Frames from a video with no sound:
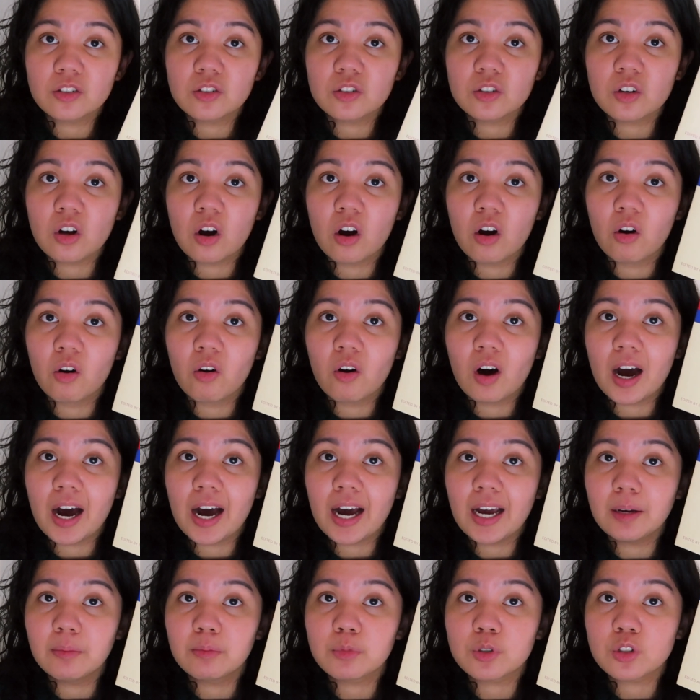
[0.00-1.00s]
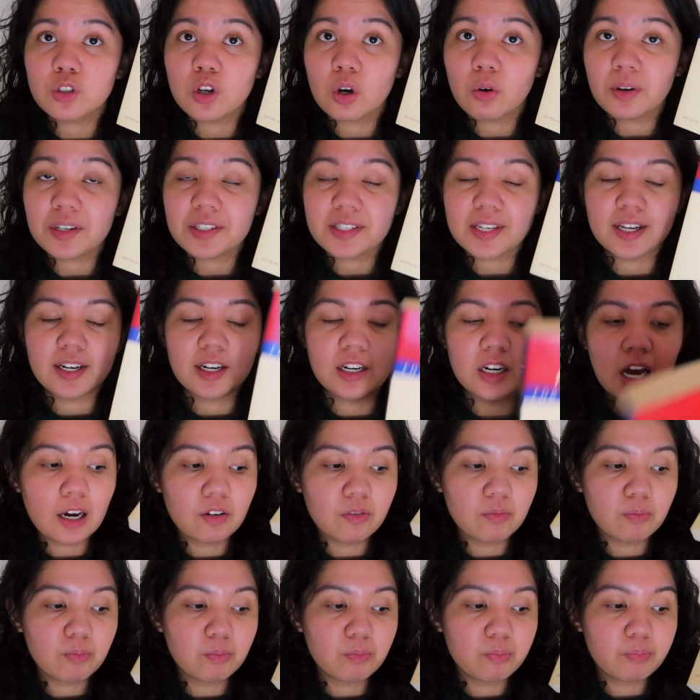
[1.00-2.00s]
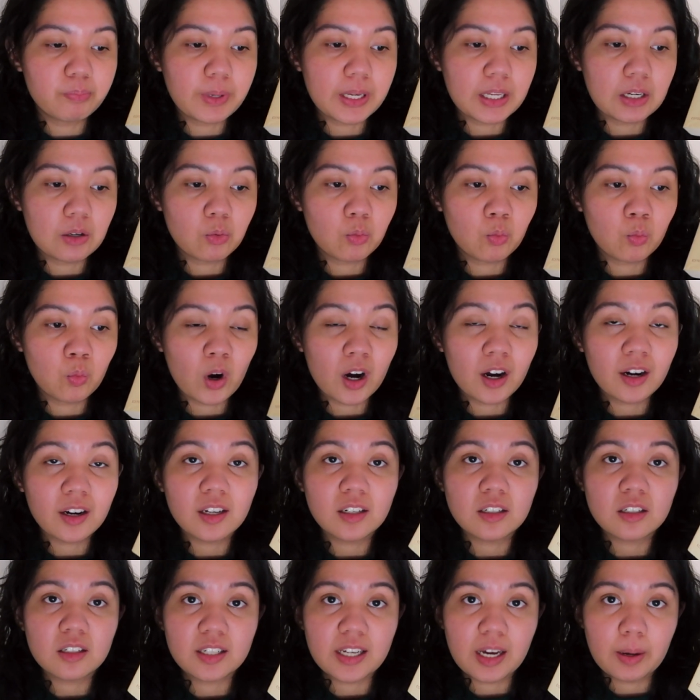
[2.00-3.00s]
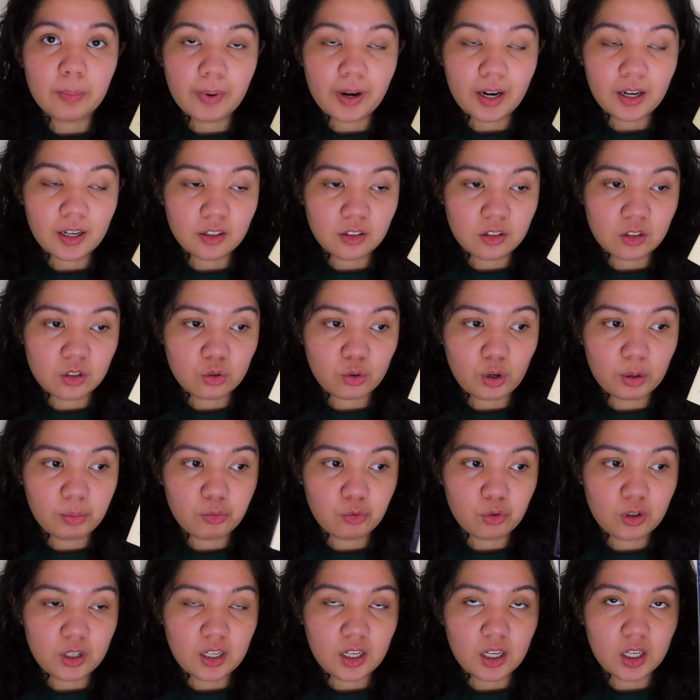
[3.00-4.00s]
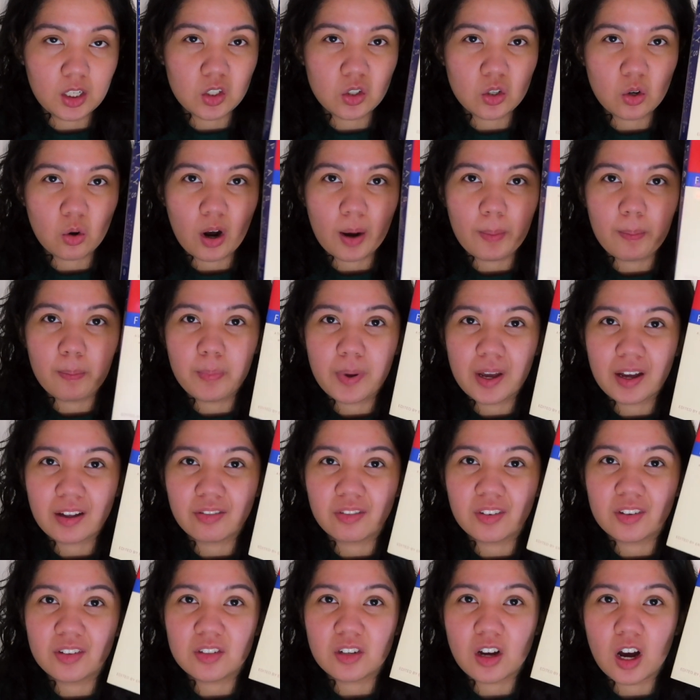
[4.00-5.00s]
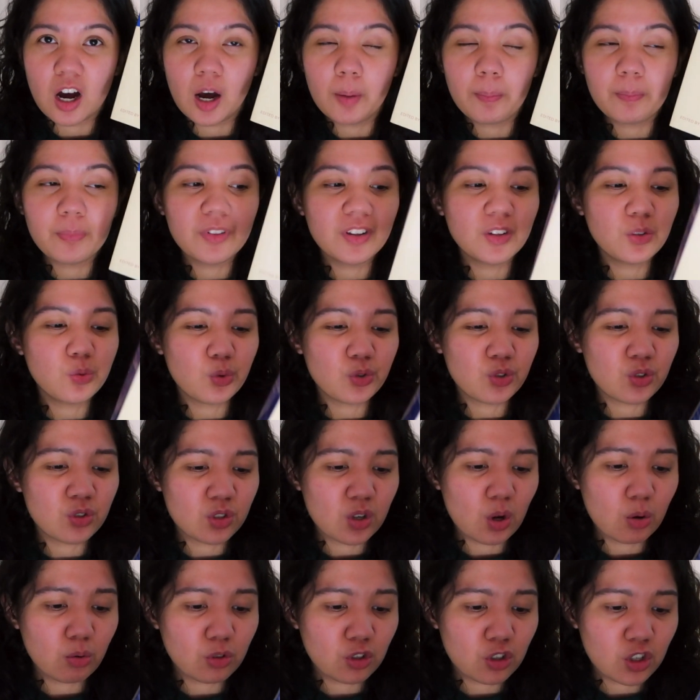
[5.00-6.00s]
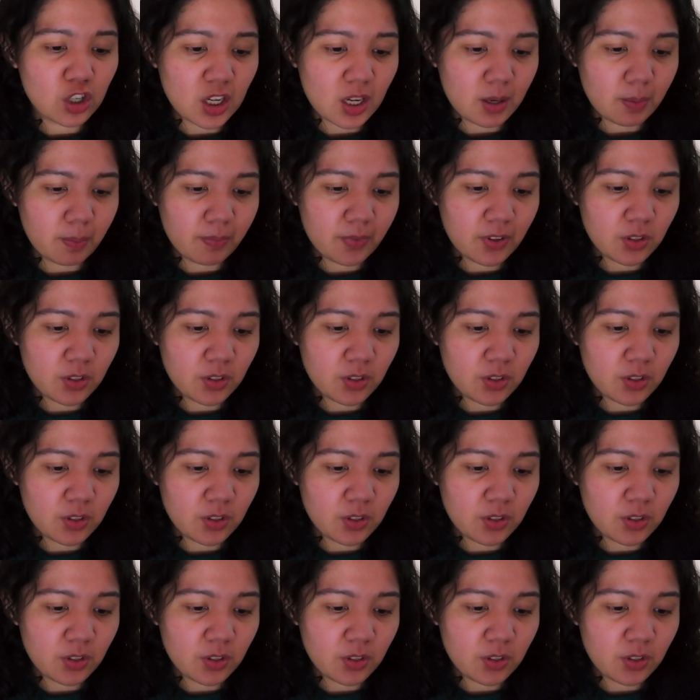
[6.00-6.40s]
So I am so excited. I've been wanting to get back into script reading, so I picked this up. This was so cheap.